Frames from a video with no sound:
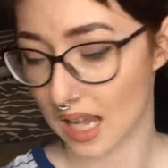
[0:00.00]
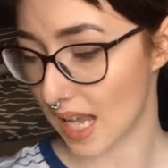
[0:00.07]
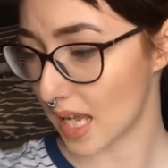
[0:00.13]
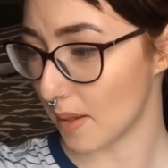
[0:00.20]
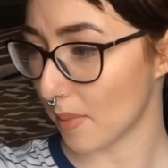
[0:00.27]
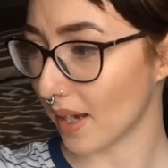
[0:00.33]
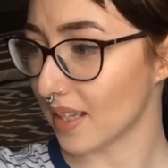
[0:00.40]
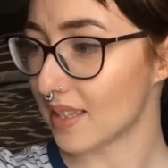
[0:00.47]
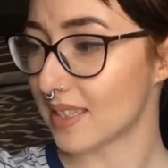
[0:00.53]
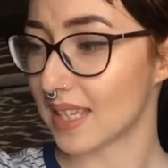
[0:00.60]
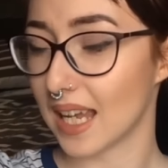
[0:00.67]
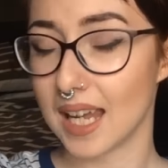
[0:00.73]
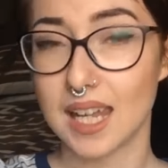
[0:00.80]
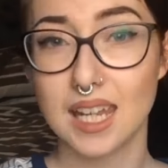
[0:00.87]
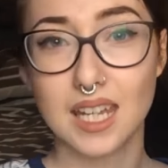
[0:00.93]
I'd
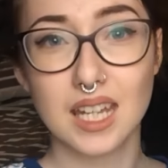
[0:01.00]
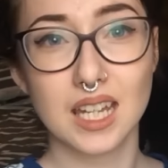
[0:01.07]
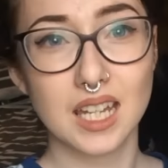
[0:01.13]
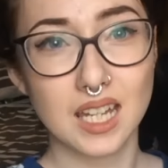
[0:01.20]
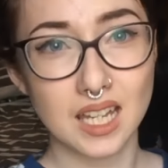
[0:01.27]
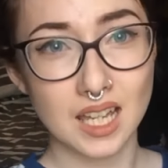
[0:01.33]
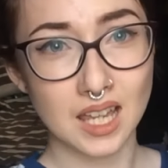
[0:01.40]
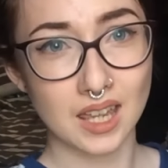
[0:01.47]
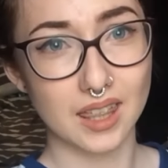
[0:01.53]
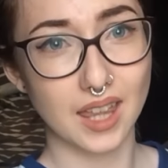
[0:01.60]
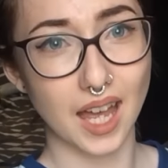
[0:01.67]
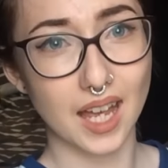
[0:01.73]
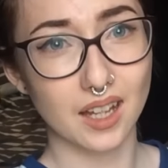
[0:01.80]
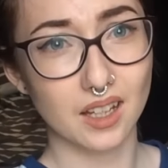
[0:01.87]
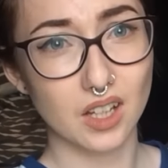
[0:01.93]
say
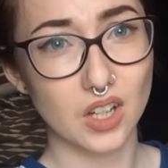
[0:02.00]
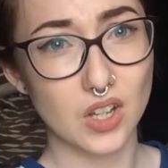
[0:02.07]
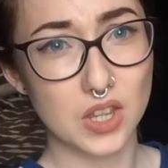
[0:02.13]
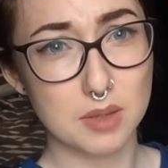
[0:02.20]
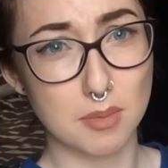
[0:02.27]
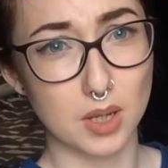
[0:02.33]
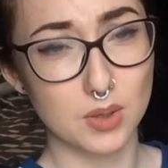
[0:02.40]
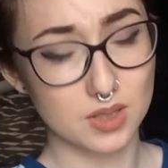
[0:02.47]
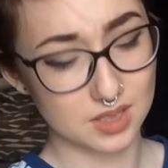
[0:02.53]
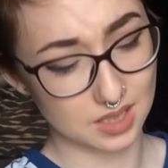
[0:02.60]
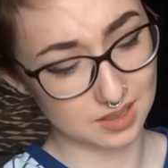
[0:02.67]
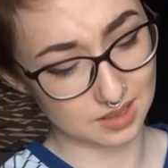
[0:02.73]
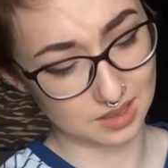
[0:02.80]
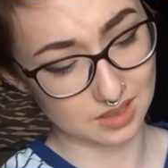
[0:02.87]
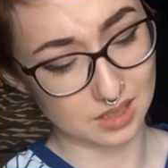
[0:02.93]
that hurt the most
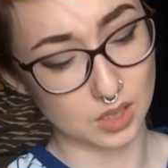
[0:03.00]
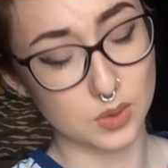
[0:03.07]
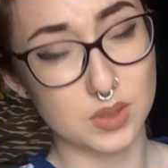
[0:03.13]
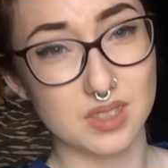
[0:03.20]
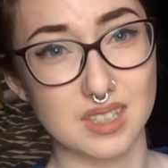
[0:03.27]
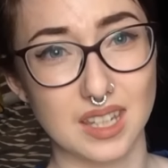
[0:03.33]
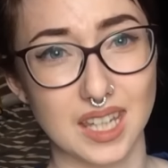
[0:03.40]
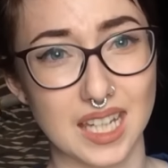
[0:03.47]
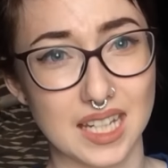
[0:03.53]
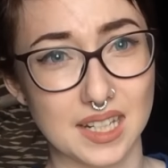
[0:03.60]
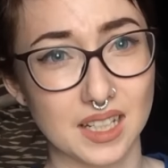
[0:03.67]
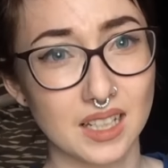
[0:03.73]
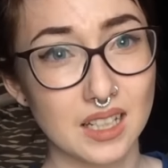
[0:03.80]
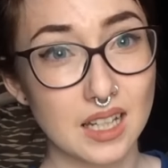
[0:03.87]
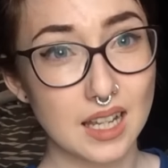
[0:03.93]
because it's close to the
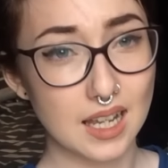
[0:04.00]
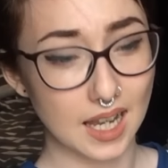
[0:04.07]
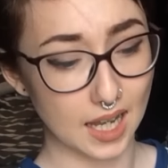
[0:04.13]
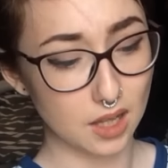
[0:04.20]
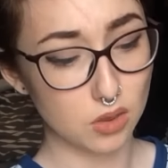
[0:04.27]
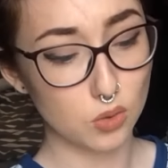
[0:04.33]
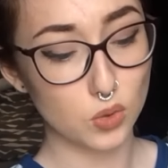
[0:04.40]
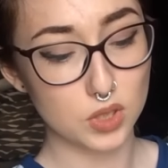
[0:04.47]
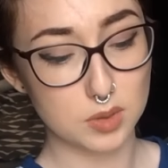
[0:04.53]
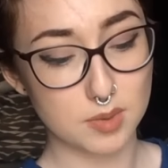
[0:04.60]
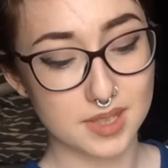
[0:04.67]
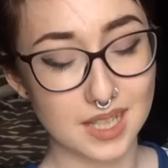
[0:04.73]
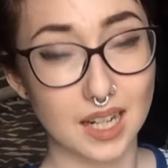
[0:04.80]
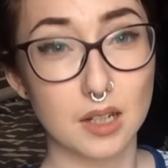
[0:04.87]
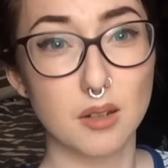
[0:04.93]
inner. I thought she
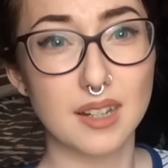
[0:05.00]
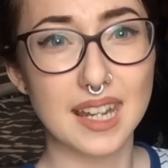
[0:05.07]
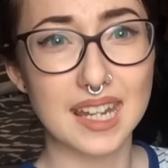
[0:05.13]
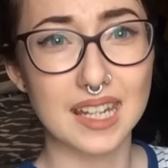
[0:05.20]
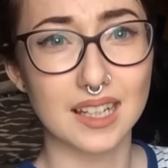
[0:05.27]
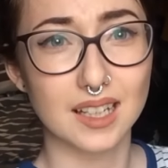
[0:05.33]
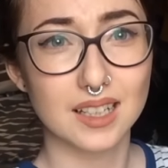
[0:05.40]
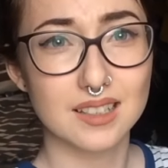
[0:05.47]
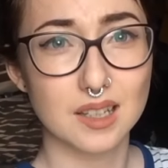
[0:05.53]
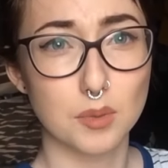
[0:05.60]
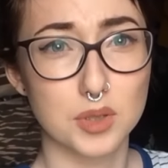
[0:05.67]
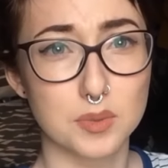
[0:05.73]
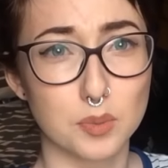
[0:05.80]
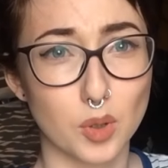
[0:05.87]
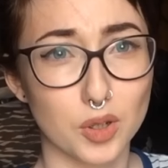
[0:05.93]
was tattooing here because I
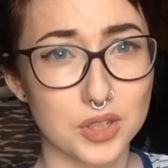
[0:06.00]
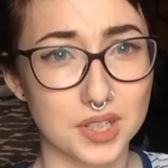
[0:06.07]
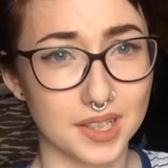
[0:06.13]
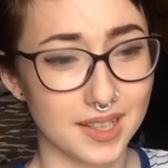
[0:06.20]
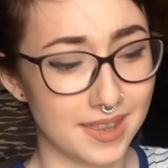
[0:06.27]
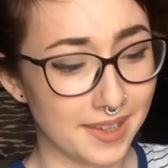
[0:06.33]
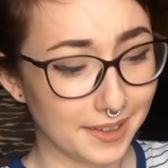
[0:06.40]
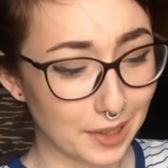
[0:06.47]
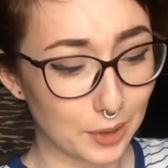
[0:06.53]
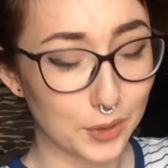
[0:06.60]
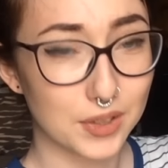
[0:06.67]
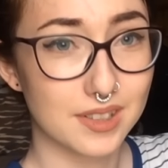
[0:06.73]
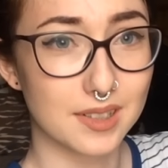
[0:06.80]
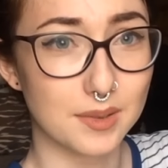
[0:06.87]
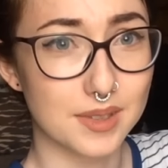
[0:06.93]
wasn't watching, and then I
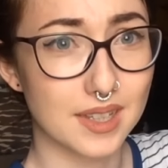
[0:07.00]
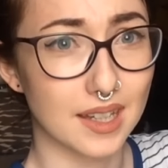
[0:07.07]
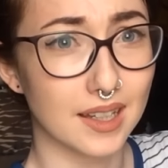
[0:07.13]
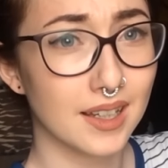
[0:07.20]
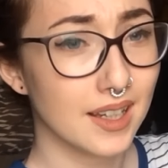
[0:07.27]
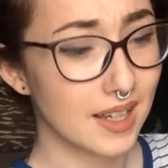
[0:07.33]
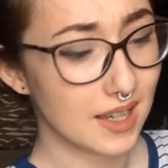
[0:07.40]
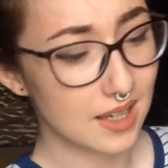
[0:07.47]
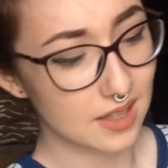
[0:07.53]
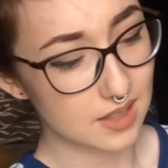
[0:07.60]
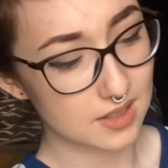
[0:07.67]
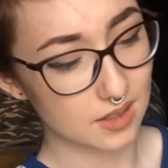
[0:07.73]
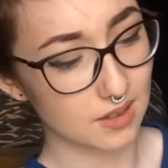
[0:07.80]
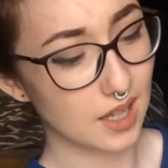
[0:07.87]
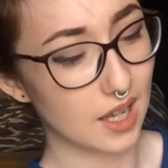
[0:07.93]
looked and it's here.
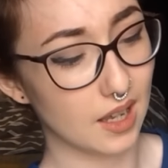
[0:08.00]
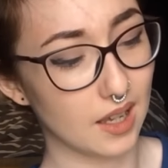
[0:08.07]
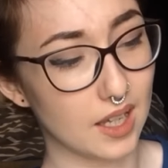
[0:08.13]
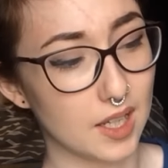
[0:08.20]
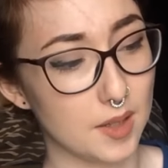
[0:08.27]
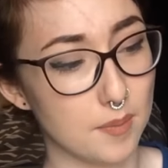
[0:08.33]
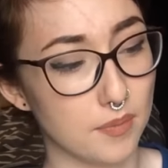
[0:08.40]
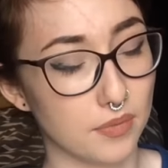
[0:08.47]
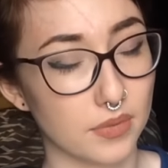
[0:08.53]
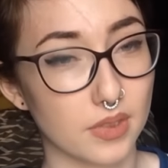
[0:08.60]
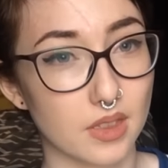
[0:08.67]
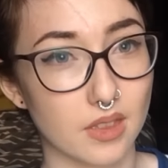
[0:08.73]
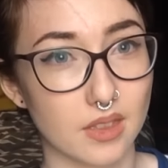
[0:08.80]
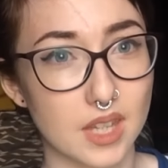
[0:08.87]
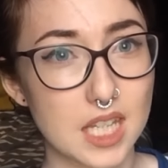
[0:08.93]
So yeah,
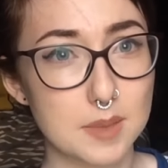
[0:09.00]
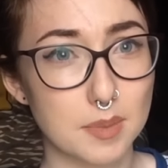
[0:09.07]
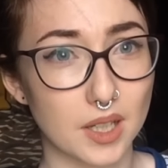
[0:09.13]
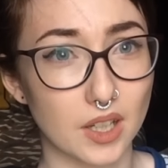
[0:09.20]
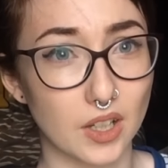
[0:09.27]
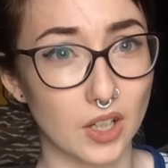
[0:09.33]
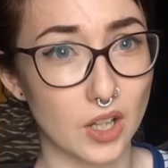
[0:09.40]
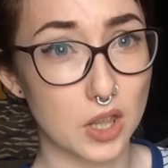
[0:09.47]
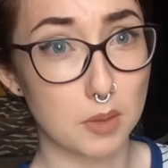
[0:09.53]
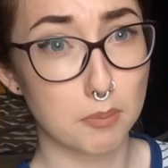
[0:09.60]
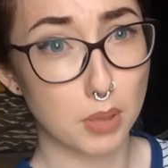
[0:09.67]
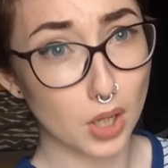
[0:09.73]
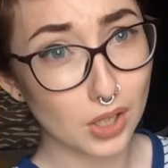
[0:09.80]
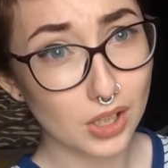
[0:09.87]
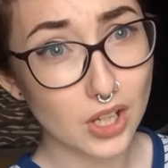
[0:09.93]
this bit hurt. The
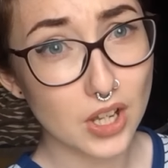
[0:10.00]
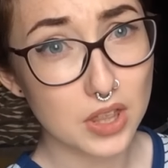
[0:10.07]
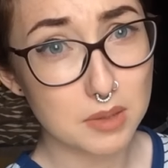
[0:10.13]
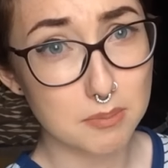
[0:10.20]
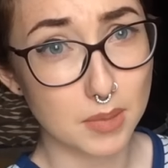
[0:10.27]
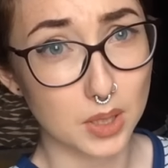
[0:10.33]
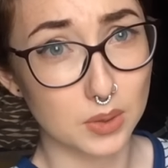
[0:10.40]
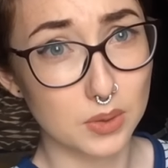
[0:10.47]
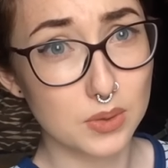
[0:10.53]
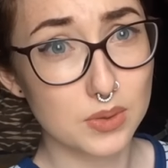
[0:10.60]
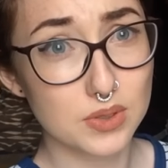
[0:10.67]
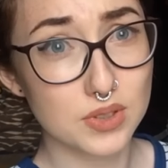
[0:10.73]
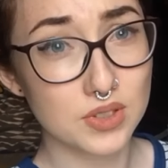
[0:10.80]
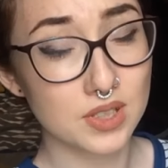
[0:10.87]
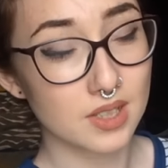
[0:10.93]
bottle hurt the
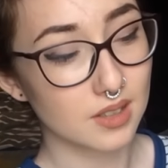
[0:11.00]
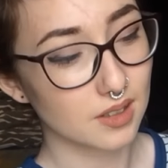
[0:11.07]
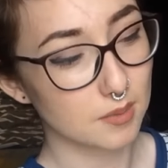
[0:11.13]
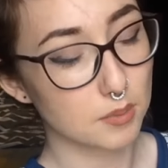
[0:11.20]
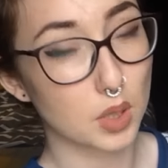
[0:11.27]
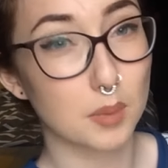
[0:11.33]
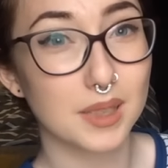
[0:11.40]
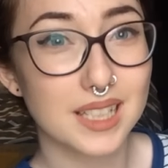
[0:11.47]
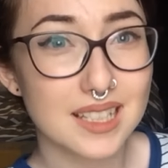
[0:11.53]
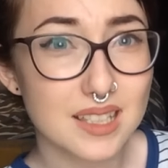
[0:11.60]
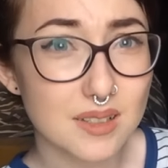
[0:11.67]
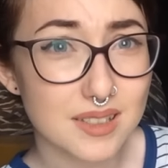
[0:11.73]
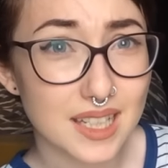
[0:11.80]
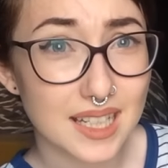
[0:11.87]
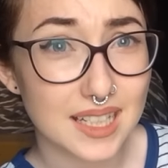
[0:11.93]
most, probably because
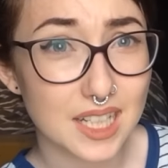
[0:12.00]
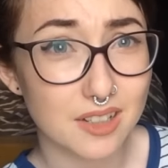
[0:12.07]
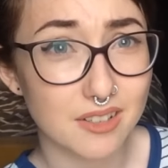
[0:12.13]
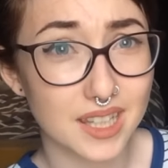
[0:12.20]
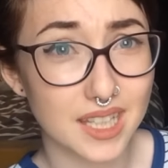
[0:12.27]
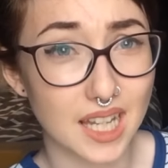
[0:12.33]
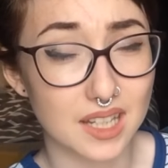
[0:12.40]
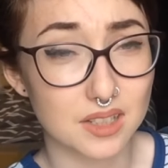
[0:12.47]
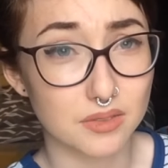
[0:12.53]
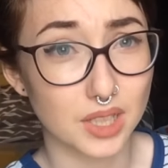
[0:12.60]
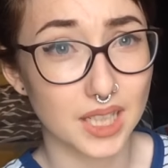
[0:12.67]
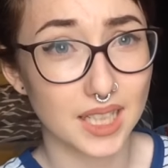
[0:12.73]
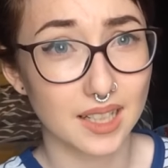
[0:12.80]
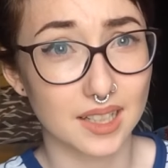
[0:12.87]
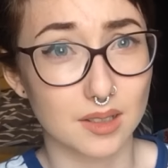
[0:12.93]
it was like nearing the end of
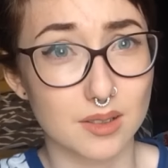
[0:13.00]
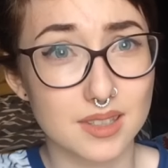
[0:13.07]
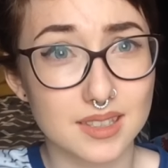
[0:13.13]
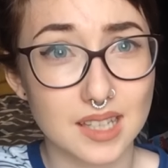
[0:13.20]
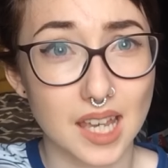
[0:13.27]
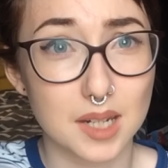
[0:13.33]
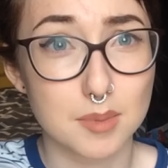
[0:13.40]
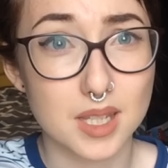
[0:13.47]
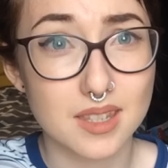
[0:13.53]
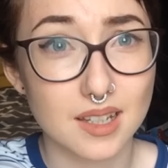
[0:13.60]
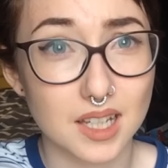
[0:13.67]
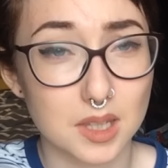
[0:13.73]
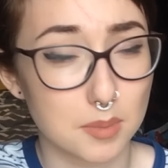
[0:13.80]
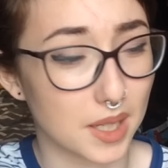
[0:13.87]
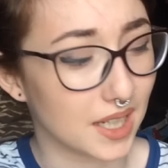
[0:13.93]
it and I was getting a bit
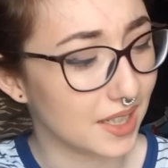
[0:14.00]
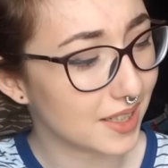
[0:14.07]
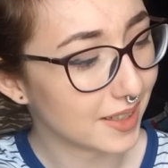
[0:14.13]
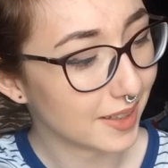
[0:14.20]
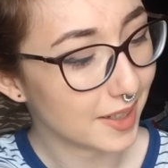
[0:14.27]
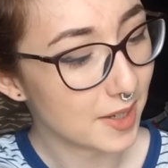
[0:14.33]
sick of the pain.